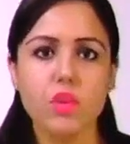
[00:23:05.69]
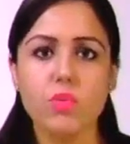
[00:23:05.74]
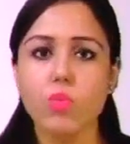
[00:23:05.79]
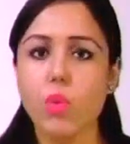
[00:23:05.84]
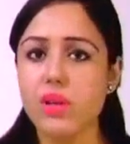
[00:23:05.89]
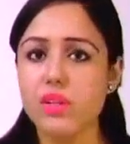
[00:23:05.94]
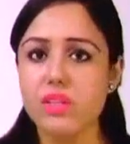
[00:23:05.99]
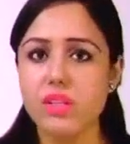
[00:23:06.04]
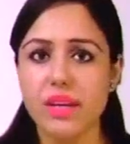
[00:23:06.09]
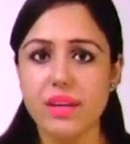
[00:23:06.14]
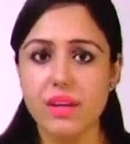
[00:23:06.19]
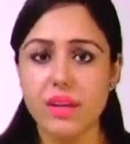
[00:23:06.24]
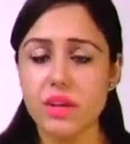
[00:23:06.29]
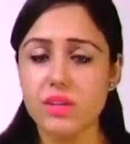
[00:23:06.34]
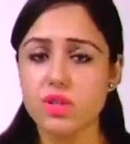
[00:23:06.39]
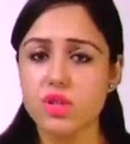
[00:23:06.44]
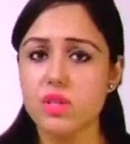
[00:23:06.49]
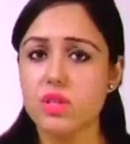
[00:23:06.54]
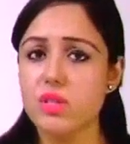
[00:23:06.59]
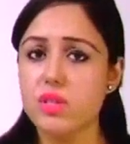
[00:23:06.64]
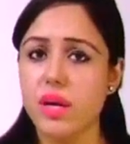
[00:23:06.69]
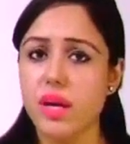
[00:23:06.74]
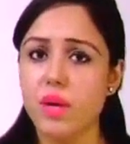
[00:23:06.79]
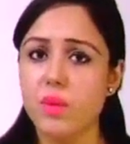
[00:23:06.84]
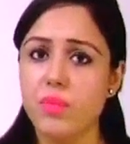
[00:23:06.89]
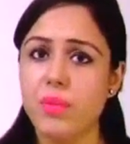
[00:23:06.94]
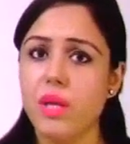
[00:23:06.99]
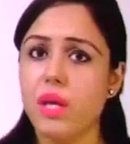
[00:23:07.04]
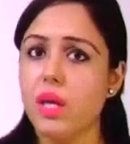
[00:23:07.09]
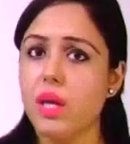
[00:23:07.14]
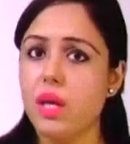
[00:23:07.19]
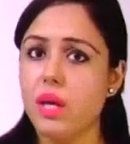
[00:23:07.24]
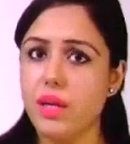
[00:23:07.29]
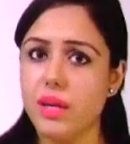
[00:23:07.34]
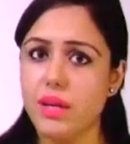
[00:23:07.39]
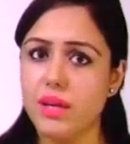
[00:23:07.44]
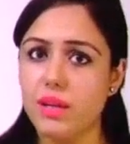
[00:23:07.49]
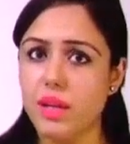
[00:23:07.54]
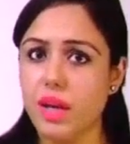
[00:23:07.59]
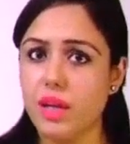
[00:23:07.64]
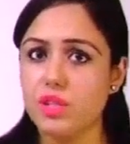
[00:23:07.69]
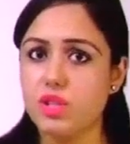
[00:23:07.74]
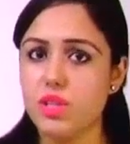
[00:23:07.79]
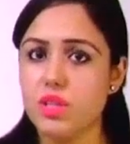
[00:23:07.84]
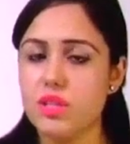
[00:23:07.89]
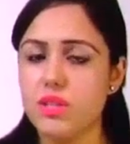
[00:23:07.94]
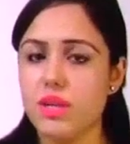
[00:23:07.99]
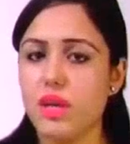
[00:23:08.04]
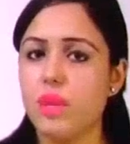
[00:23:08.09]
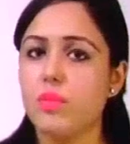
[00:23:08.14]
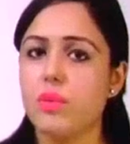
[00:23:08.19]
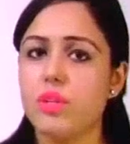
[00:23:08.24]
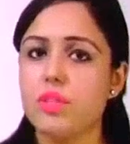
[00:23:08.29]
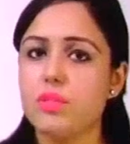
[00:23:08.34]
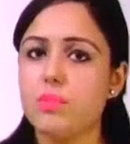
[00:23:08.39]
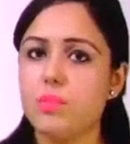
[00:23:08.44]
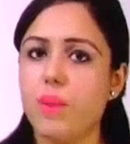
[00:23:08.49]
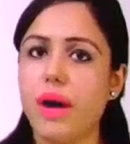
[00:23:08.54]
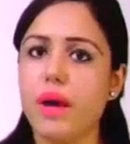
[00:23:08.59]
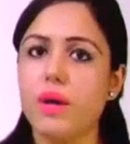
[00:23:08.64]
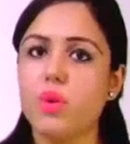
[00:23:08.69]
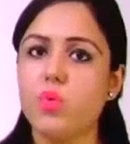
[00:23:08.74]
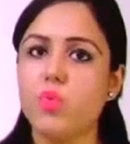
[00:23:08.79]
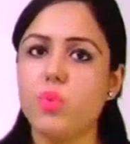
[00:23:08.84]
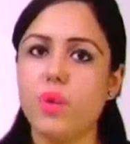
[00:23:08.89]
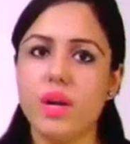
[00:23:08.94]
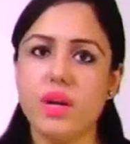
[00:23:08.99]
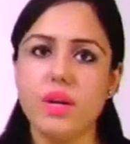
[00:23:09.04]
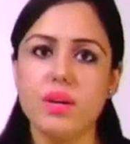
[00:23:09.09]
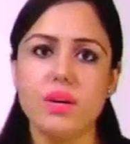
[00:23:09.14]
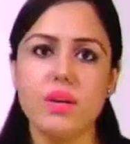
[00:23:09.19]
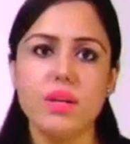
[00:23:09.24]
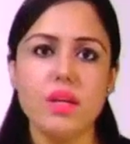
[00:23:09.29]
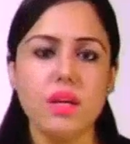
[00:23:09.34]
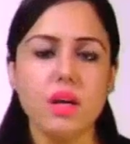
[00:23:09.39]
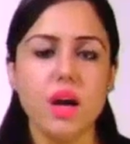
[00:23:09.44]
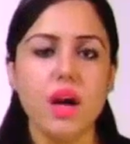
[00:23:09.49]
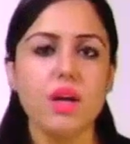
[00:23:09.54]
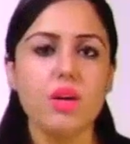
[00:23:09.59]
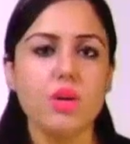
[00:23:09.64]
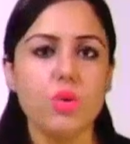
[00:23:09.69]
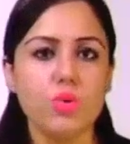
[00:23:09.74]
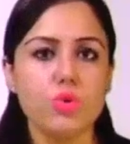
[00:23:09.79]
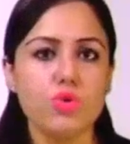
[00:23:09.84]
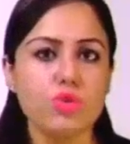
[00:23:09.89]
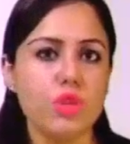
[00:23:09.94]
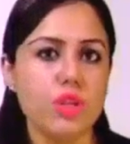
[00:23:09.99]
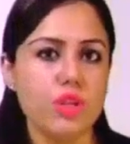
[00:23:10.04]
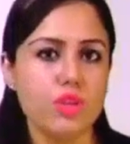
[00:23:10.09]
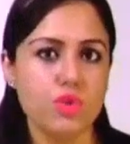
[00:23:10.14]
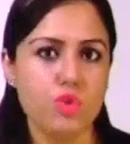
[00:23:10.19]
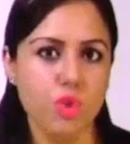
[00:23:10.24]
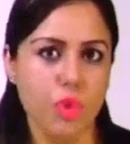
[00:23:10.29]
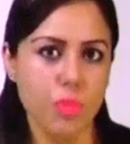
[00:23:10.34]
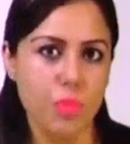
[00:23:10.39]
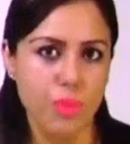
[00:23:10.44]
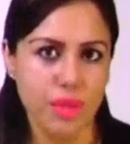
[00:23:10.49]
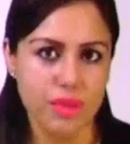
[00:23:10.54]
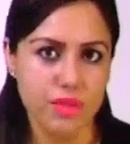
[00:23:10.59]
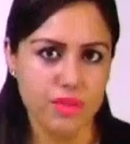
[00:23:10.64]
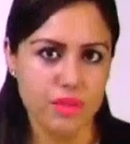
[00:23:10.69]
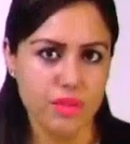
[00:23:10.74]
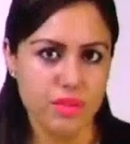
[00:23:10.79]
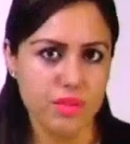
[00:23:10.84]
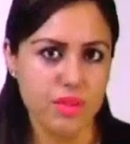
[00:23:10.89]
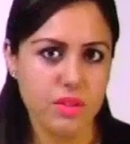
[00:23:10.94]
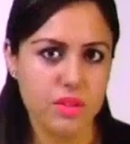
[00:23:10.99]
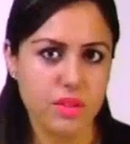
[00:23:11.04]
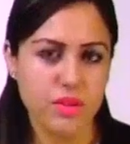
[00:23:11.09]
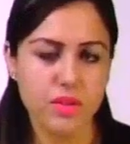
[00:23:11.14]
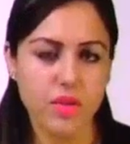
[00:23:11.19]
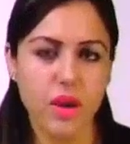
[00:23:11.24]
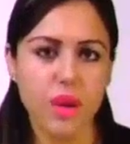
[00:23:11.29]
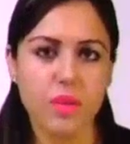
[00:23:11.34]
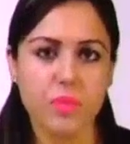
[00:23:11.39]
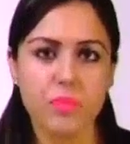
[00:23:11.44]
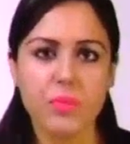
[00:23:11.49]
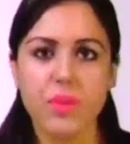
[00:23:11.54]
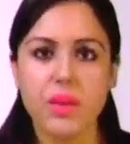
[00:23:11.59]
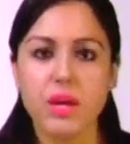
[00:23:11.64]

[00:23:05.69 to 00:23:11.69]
What is link reaction enzyme? Link reaction enzyme is pyruvate dehydrogenase complex, right?